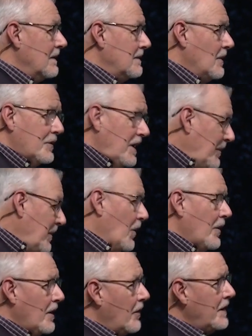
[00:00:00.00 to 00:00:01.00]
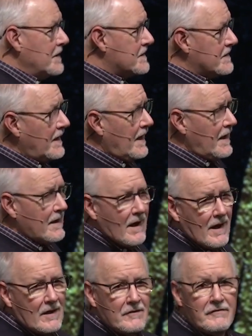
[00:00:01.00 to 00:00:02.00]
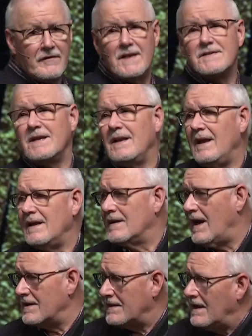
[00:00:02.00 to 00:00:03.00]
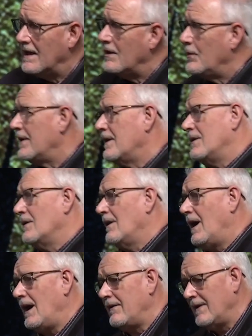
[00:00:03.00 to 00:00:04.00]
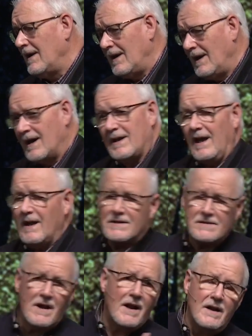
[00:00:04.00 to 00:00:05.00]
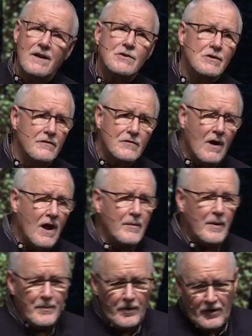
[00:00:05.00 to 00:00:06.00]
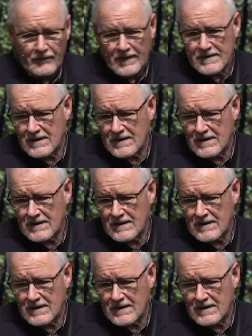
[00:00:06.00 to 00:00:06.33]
Don't keep going on in sin and not confessing it, not dealing with it in your life. Again, it's not an issue of trying to be perfect.